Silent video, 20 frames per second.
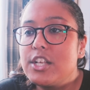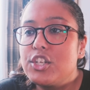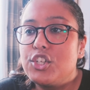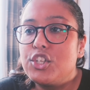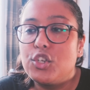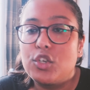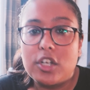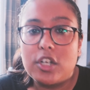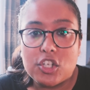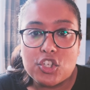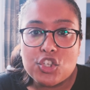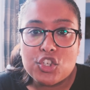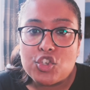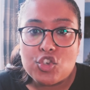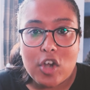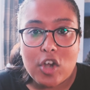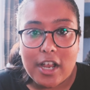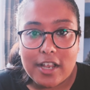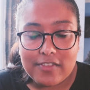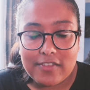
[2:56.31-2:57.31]
to
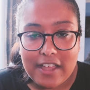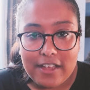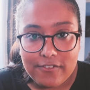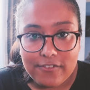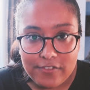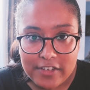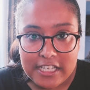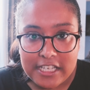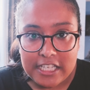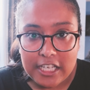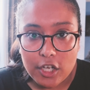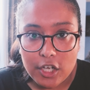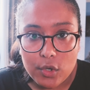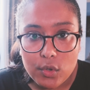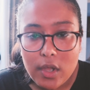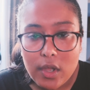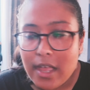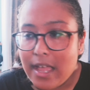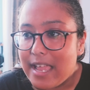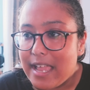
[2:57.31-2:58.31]
construct that
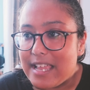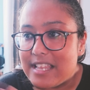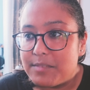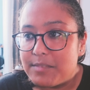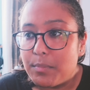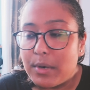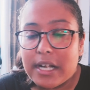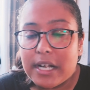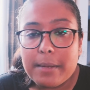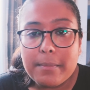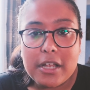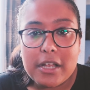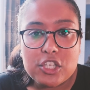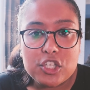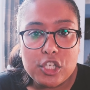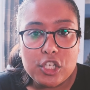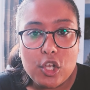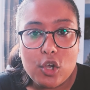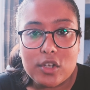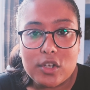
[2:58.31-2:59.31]
video is pretty
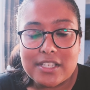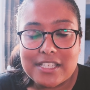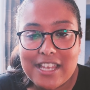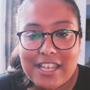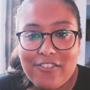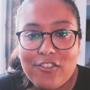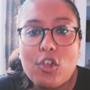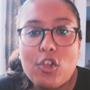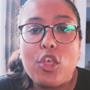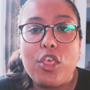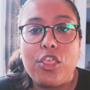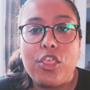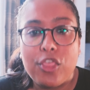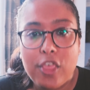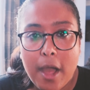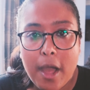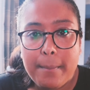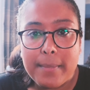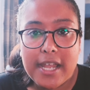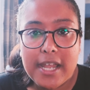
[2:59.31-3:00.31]
much lost if your
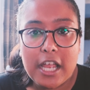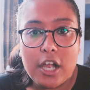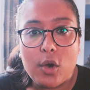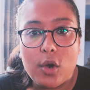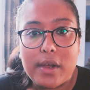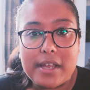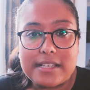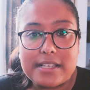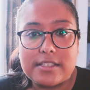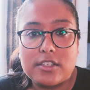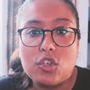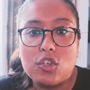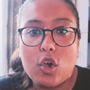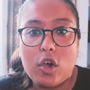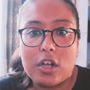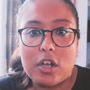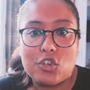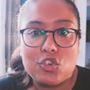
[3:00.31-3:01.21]
thumbnail is not